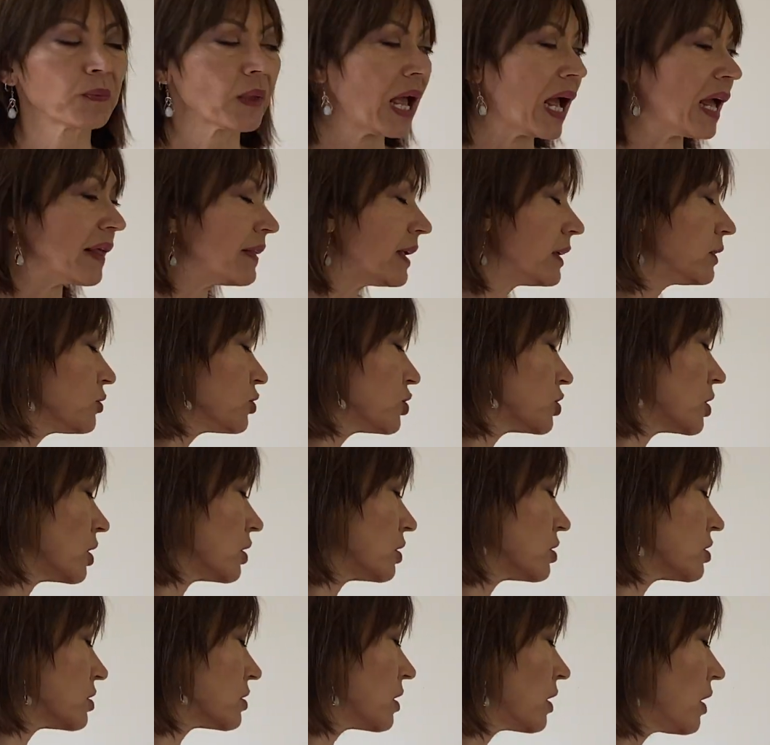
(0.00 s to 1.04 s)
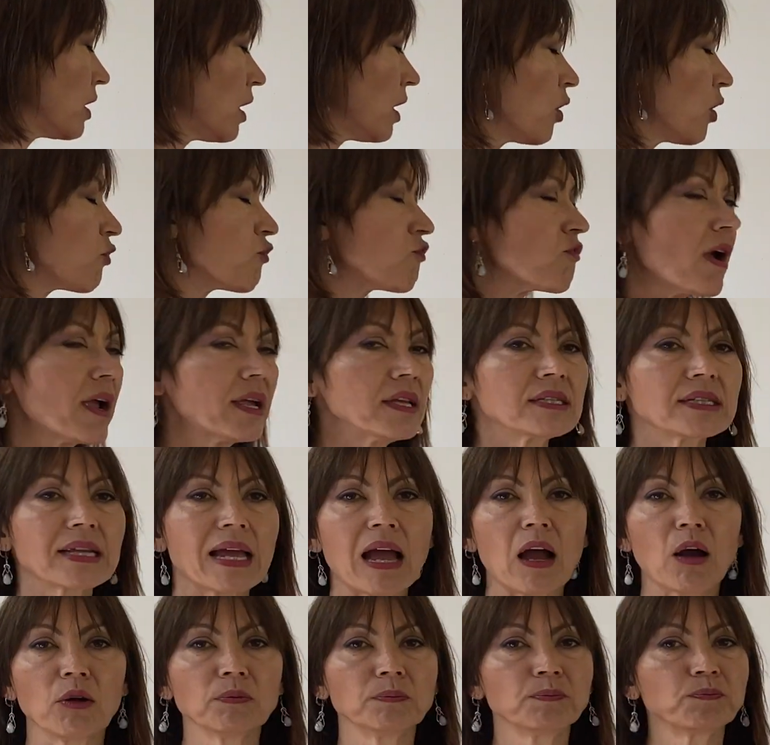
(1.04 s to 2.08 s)
And then just write
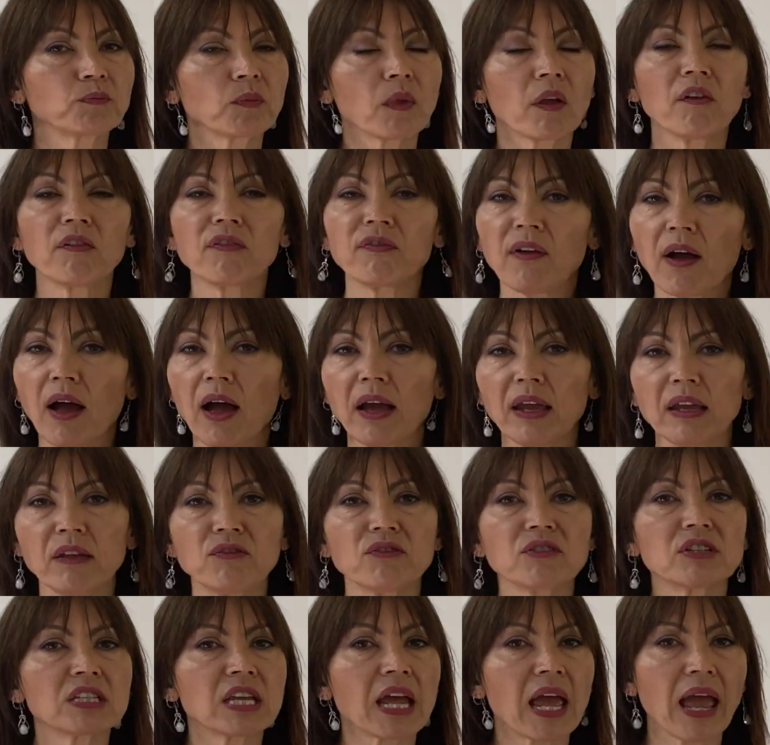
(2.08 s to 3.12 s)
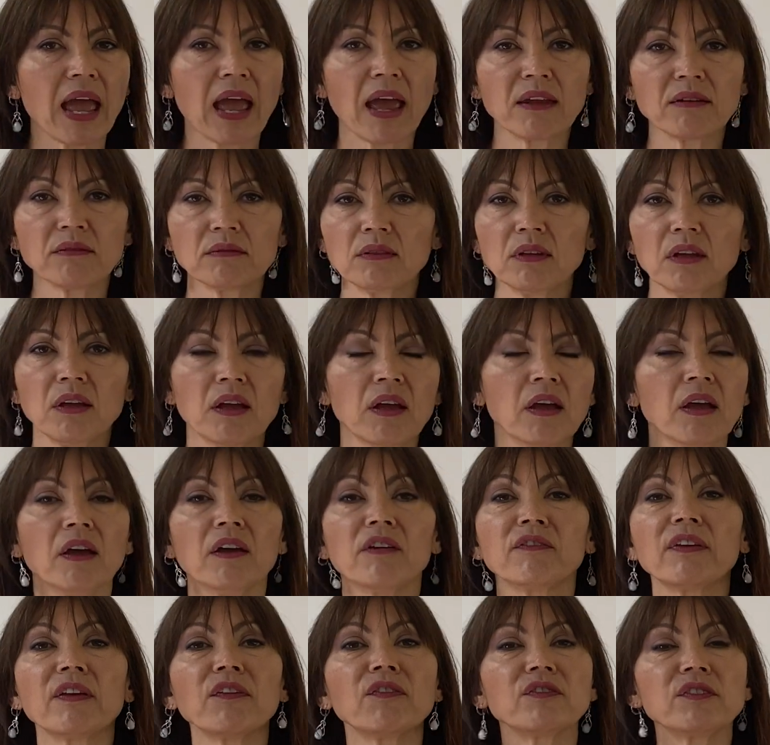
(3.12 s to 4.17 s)
down 5, 10,
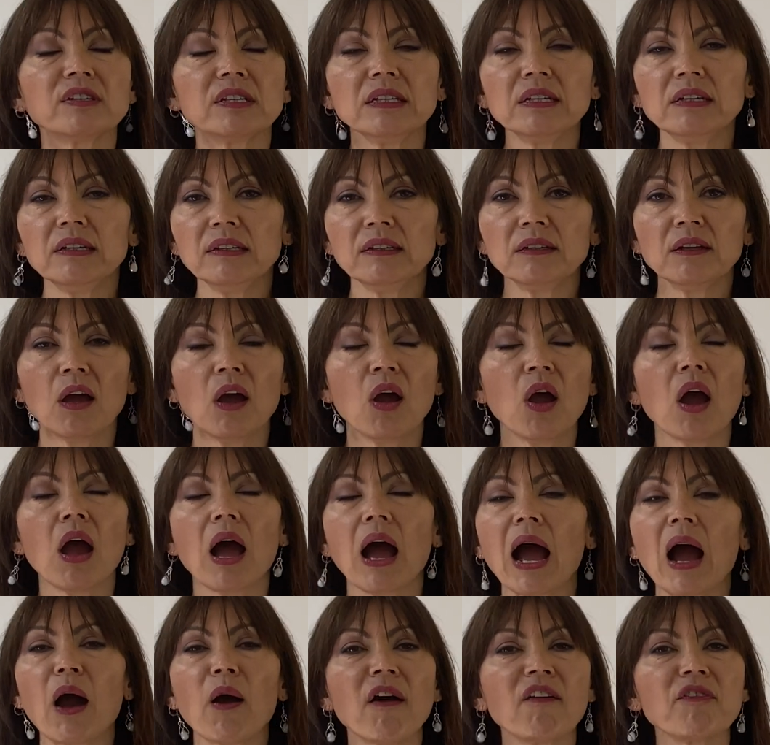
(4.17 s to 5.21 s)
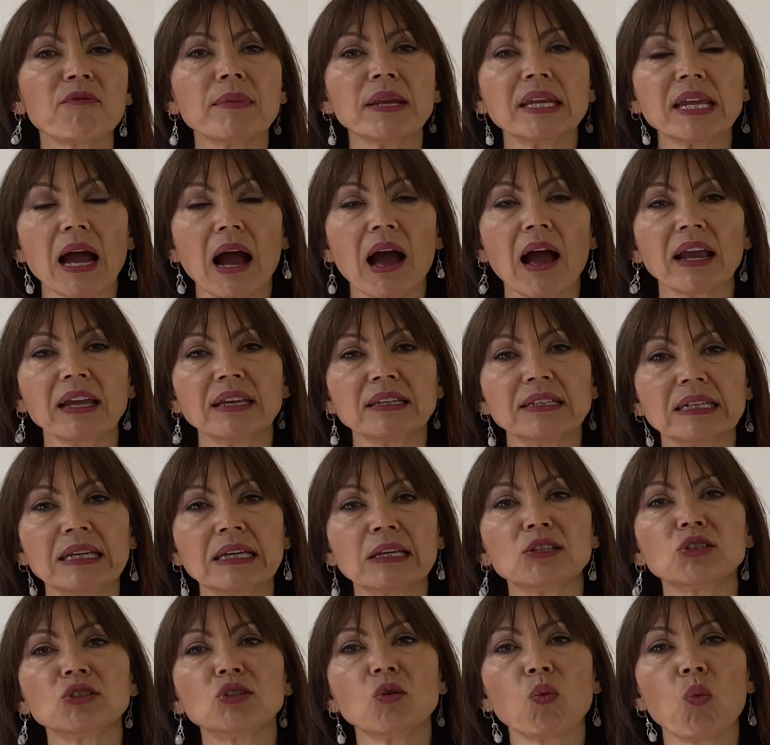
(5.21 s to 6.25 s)
15, however many
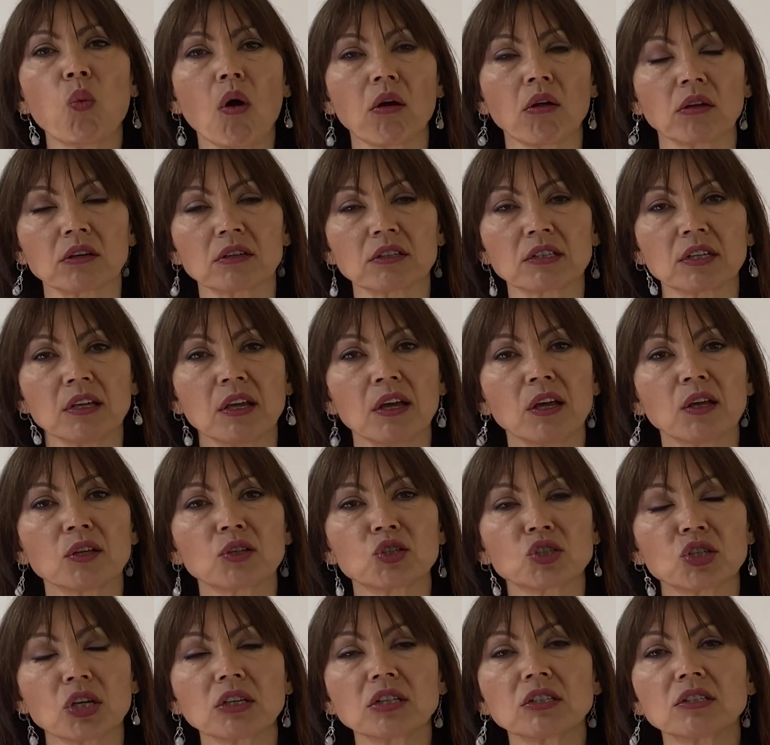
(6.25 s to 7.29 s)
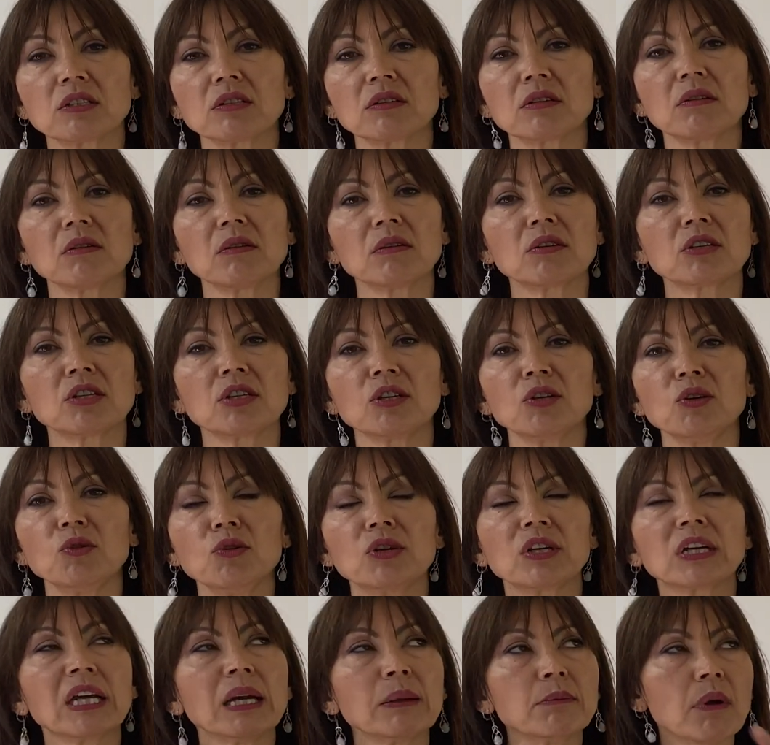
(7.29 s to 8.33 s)
ideas you want, just to
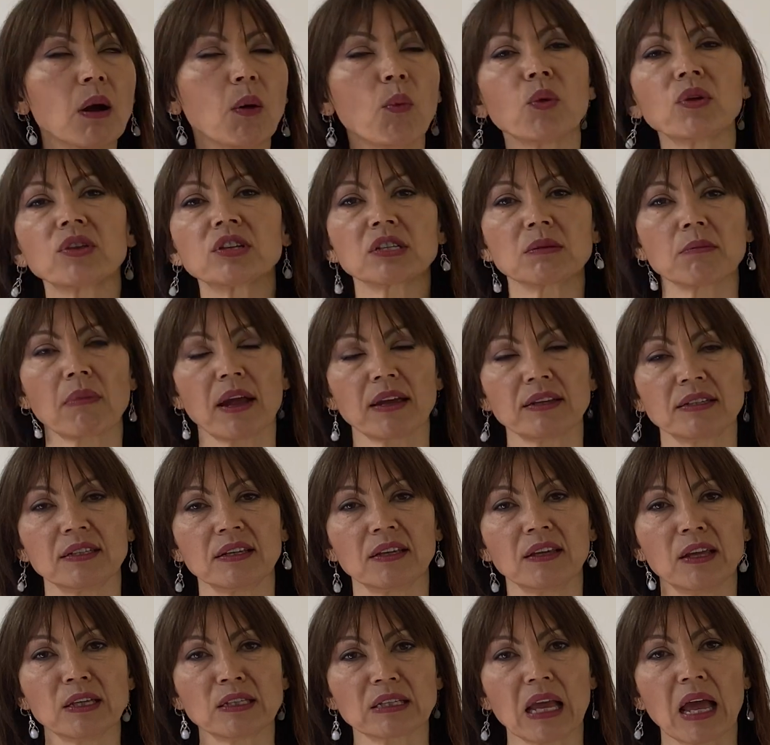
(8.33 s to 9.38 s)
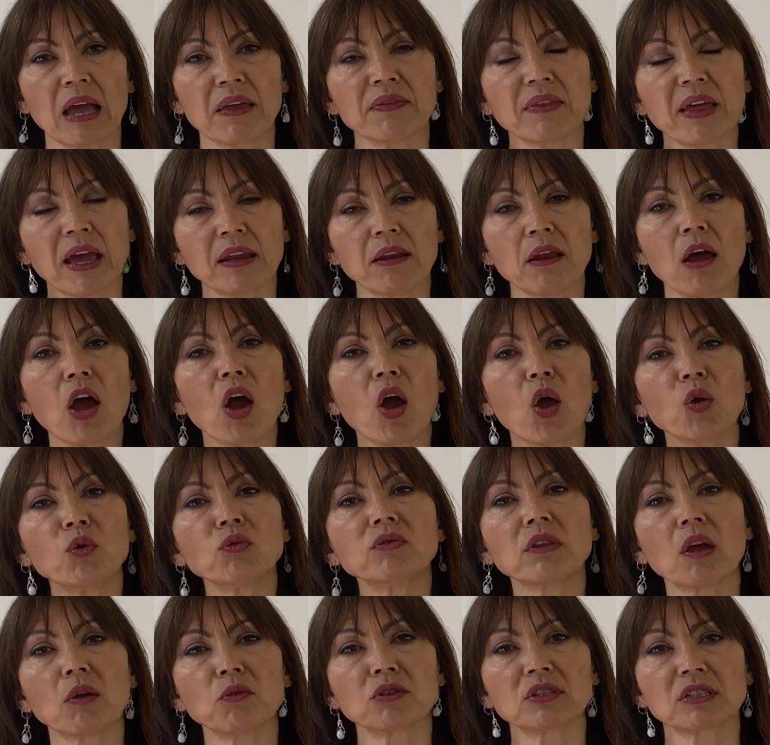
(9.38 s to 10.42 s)
come up with some ideas and then
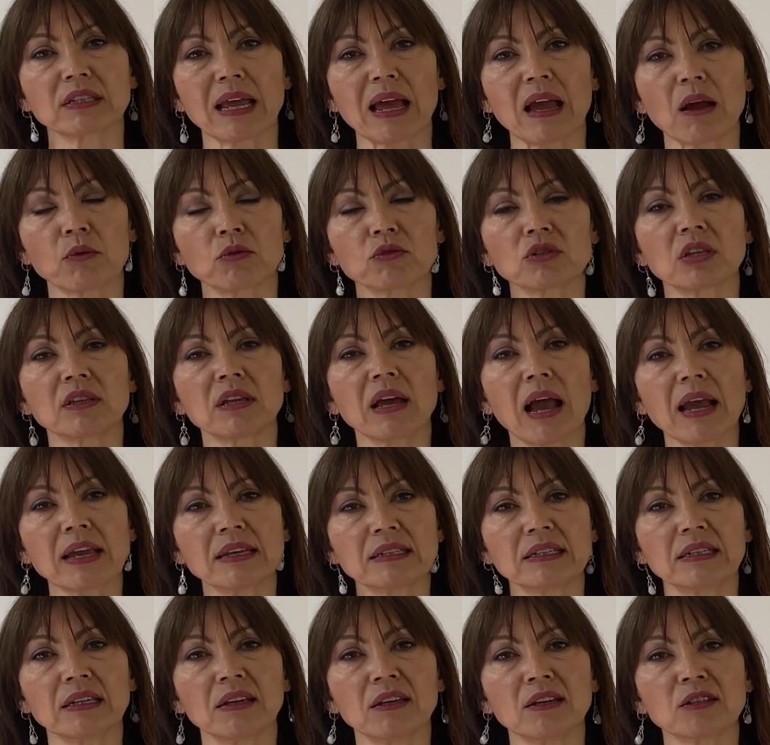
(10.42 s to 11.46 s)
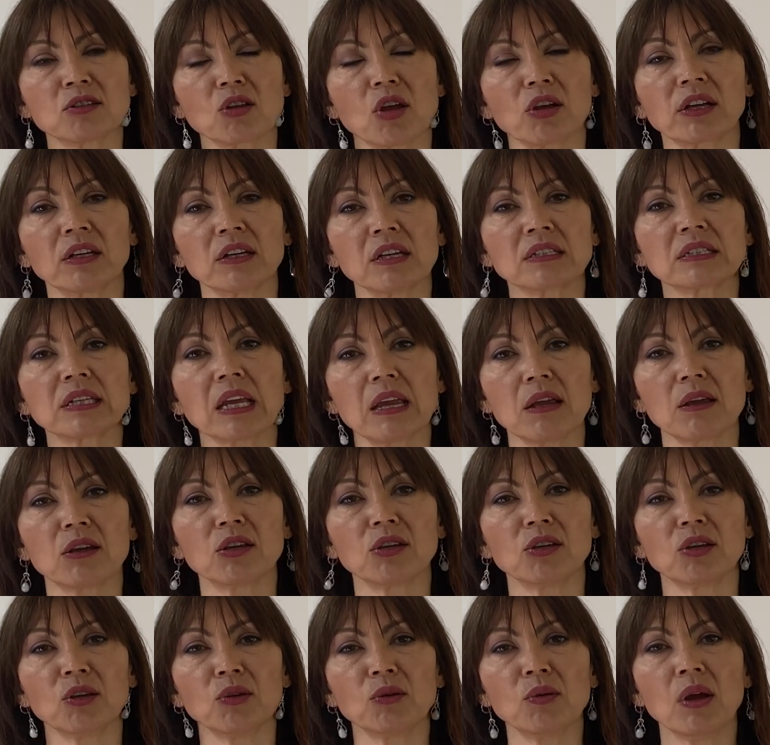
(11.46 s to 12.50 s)
hone those down to the ideas that are going to take
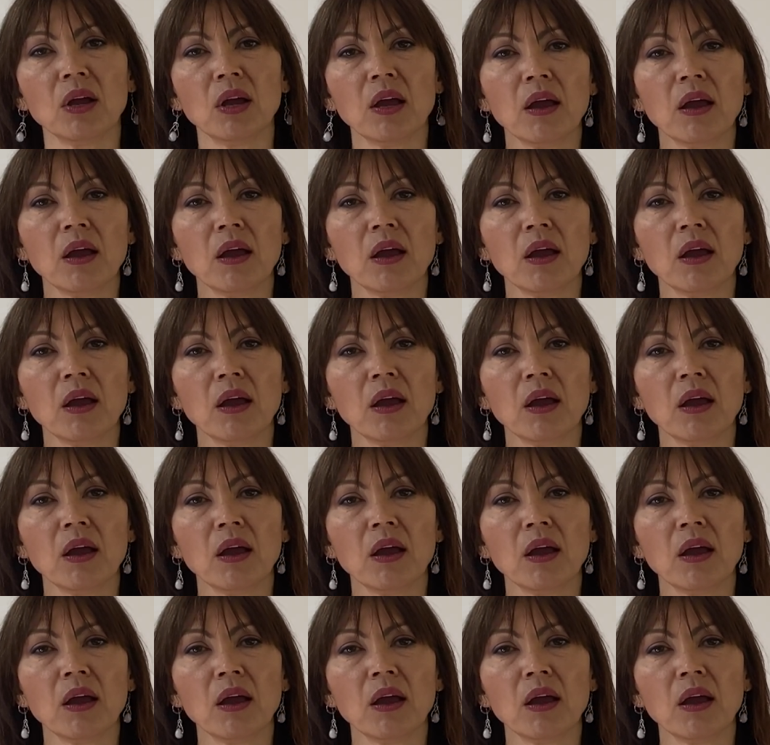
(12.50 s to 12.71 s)
you